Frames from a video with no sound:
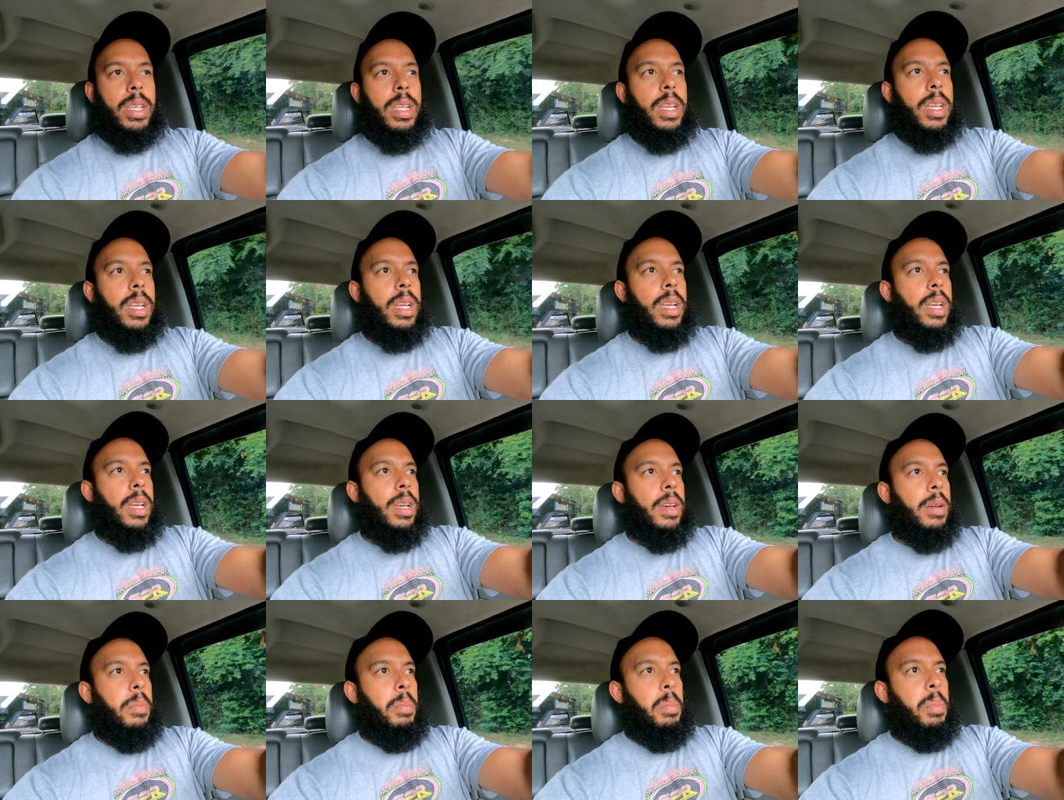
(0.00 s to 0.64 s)

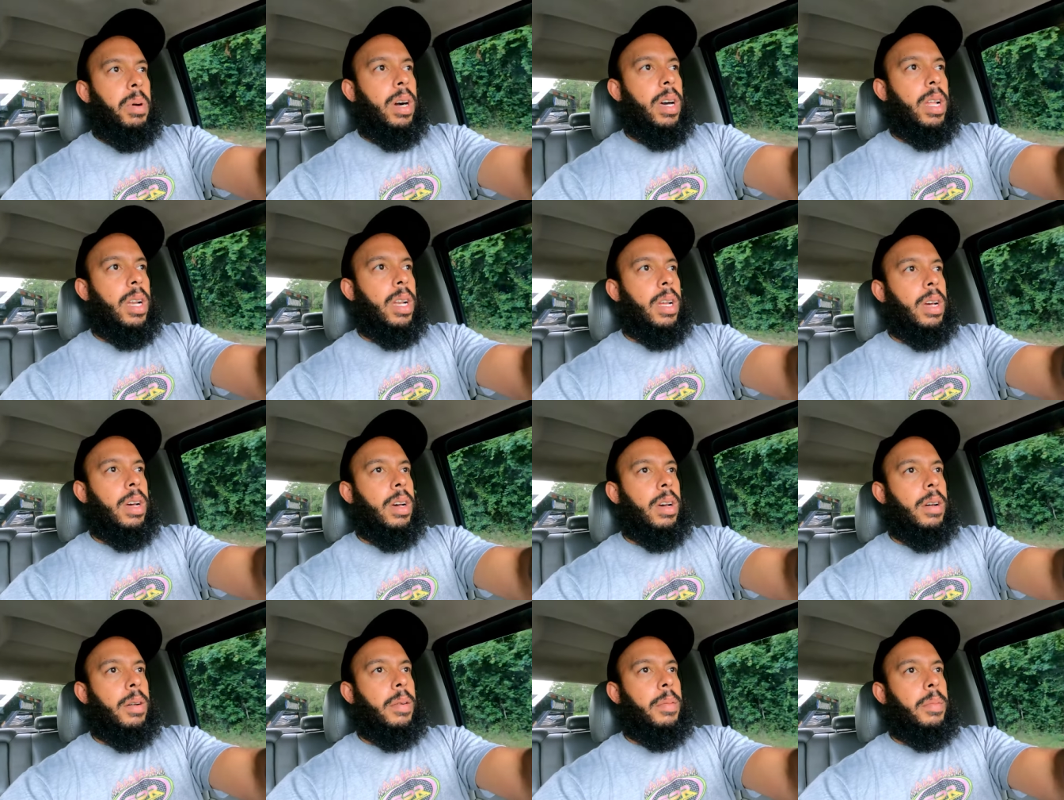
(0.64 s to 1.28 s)
but
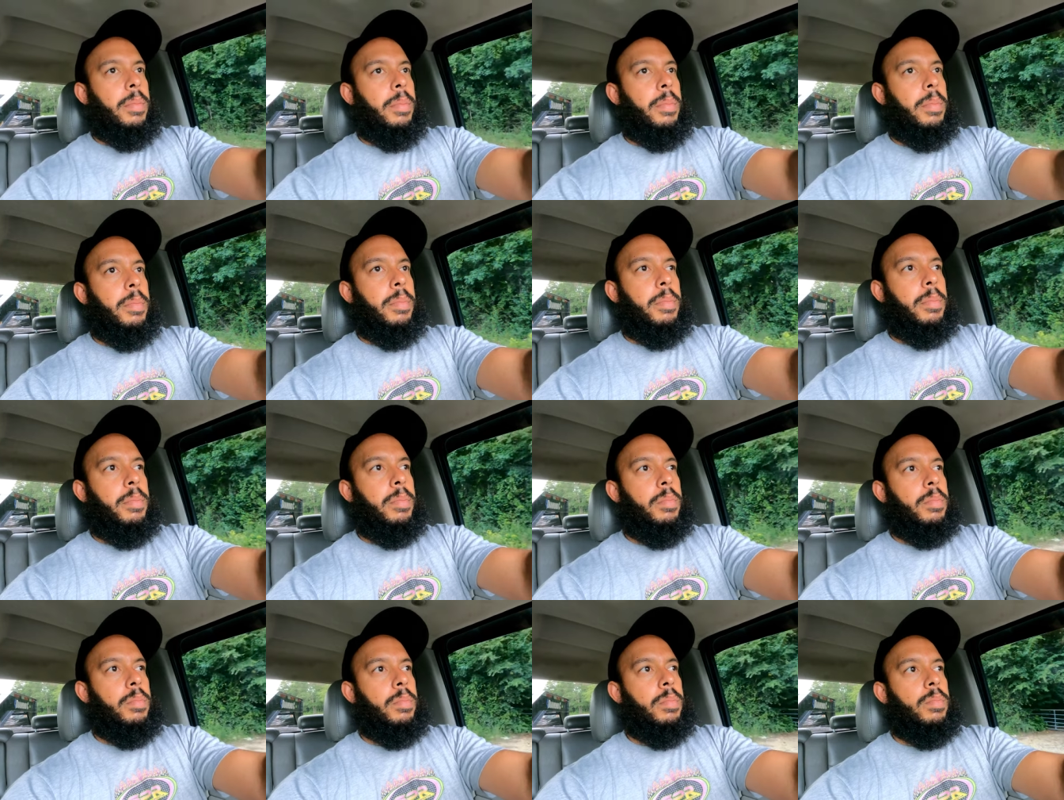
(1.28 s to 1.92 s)
um,
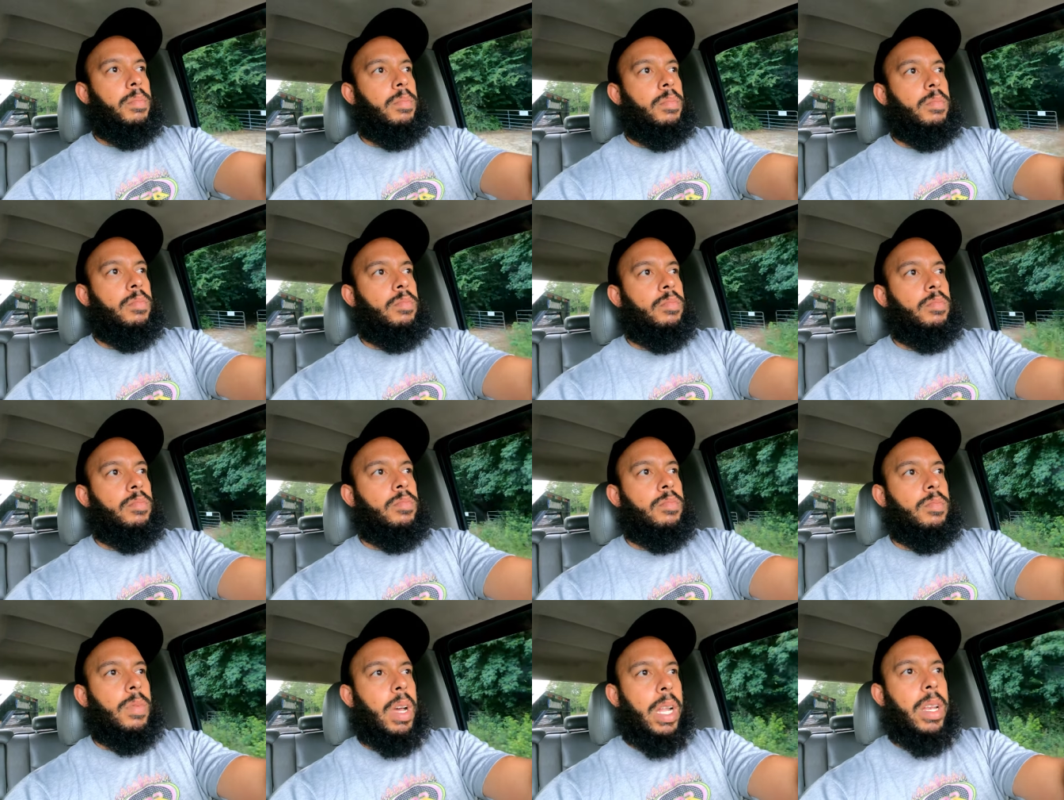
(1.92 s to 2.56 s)

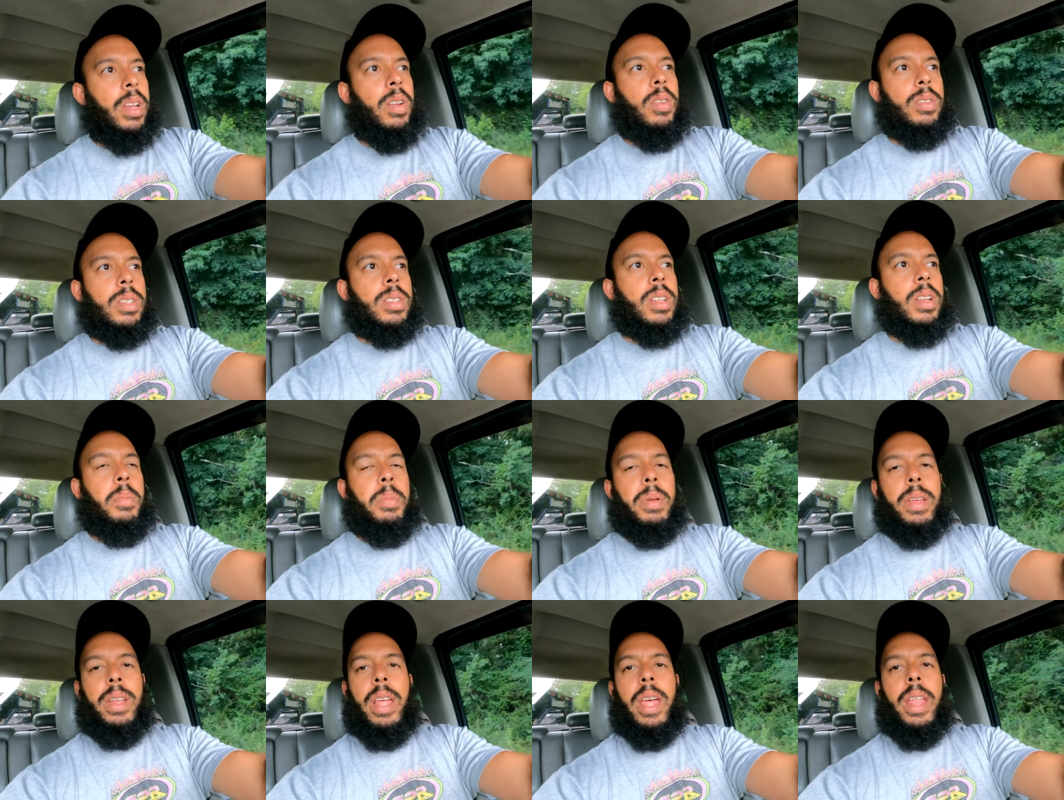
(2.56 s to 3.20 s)
I know it's
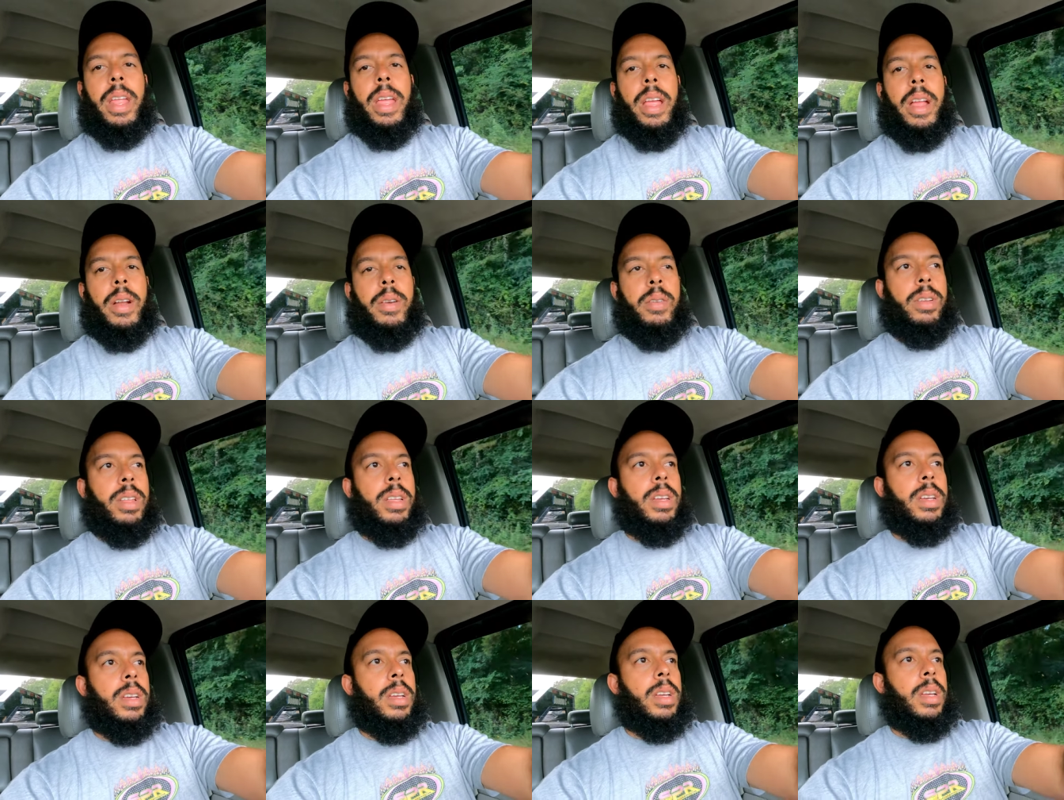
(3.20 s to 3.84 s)
going to be in that
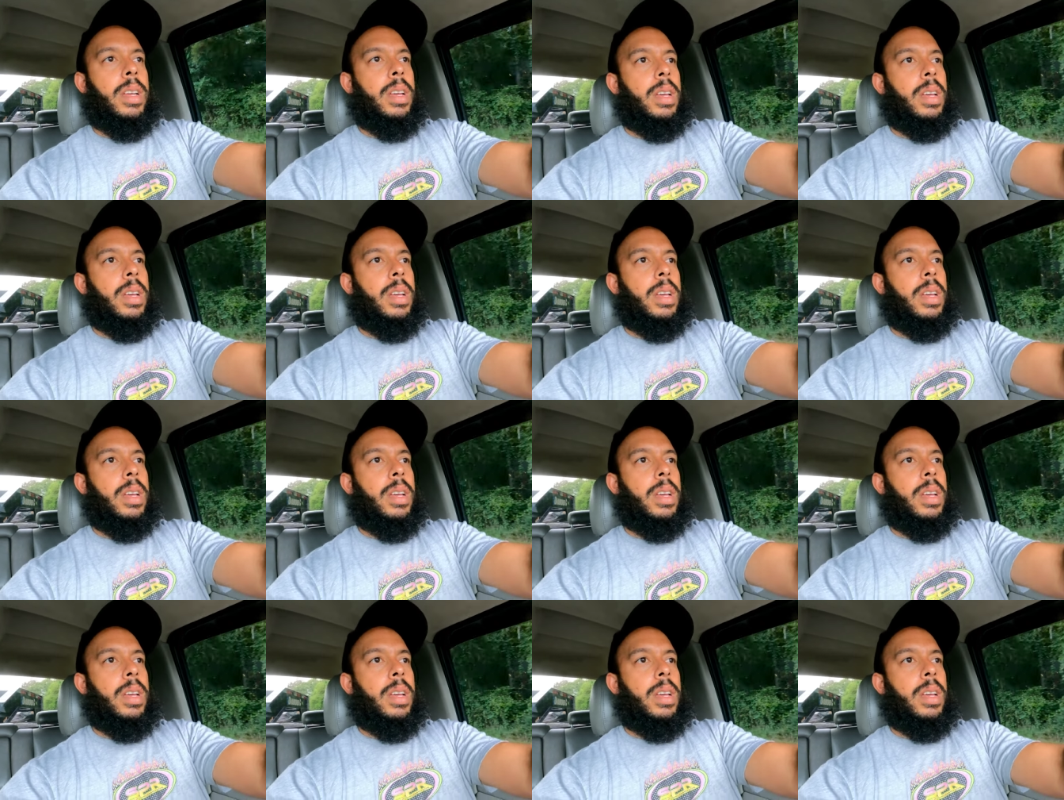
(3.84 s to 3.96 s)
area.